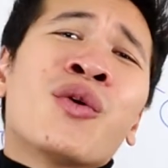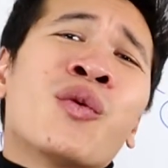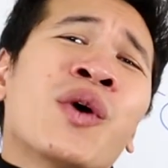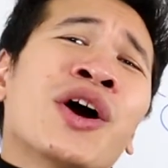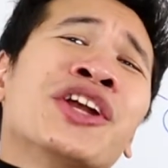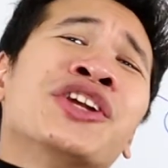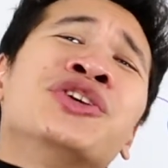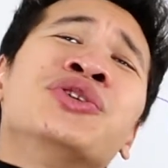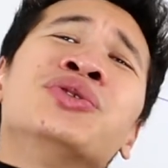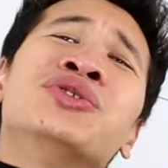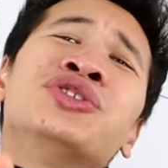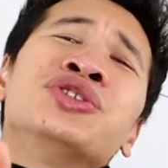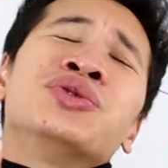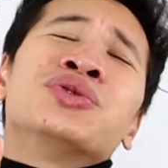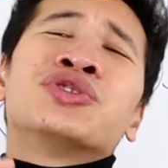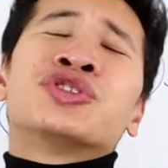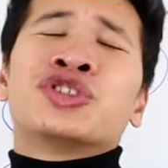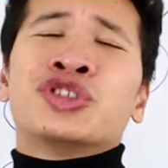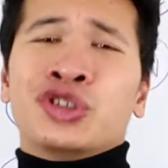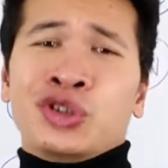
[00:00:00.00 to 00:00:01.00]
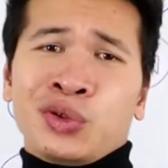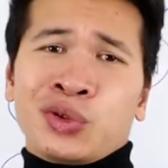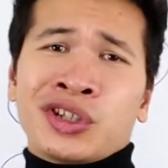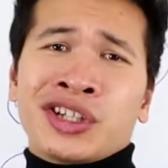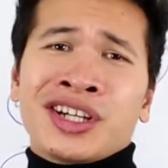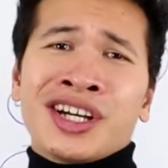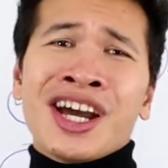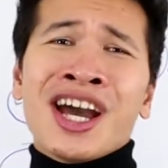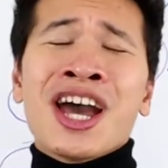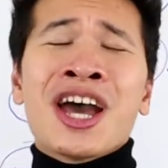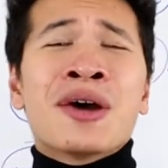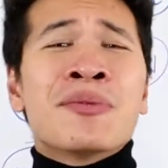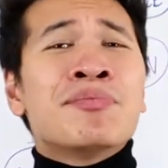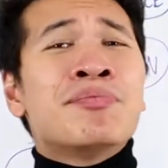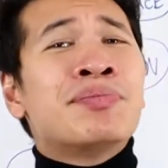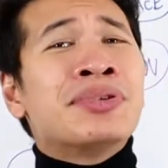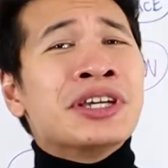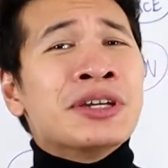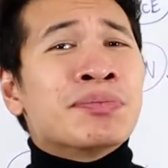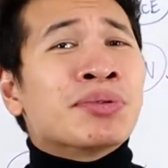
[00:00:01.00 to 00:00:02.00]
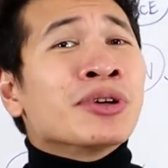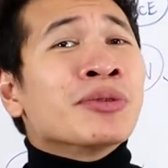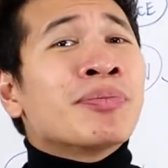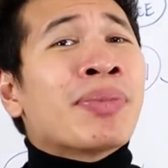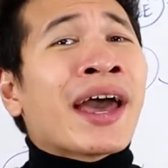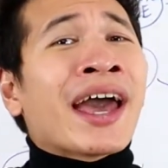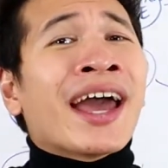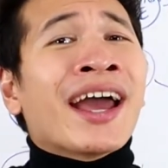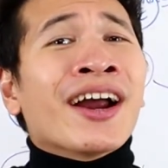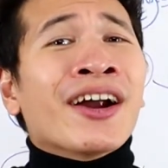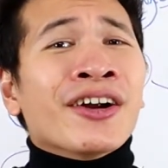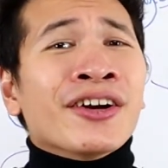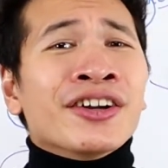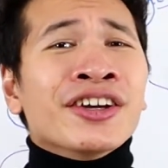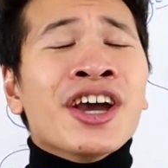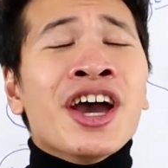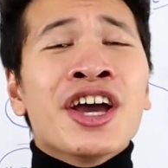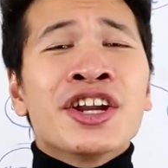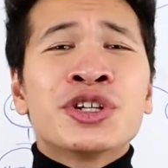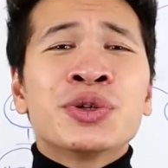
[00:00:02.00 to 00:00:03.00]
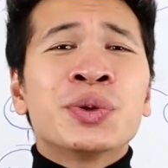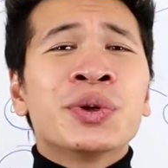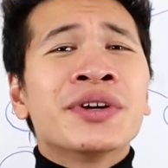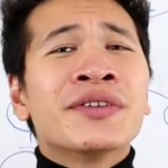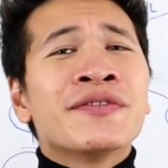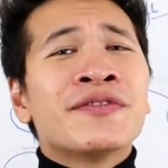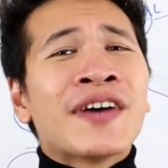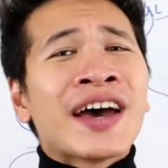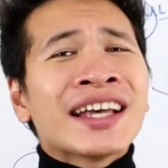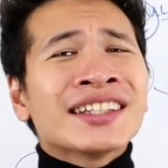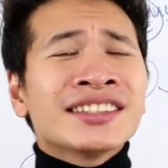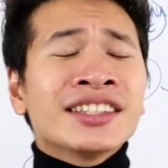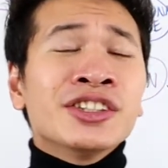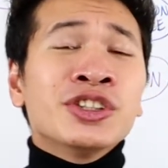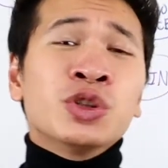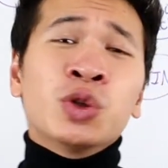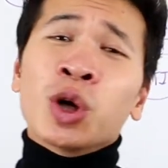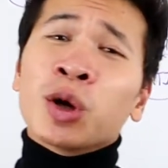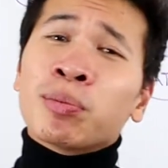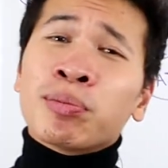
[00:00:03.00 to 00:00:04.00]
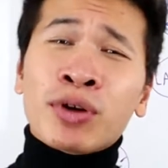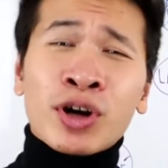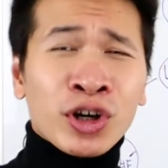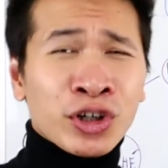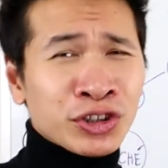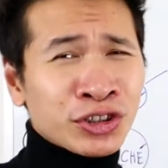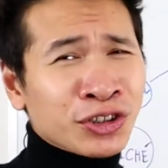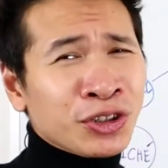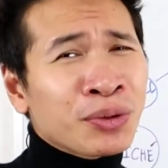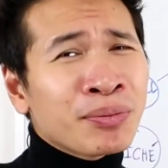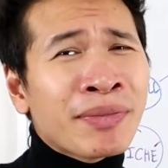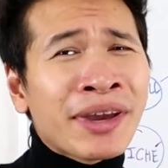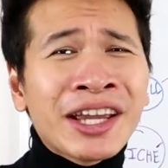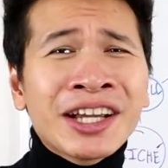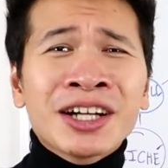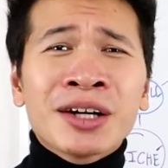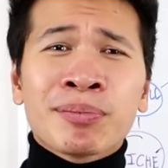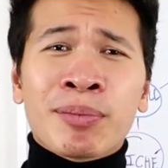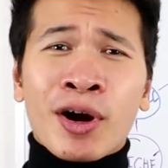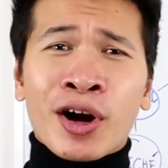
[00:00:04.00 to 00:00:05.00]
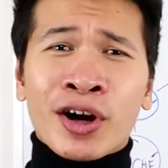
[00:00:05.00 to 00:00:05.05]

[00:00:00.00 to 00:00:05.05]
when you do Zouk, be prepared to invest into a personal makeup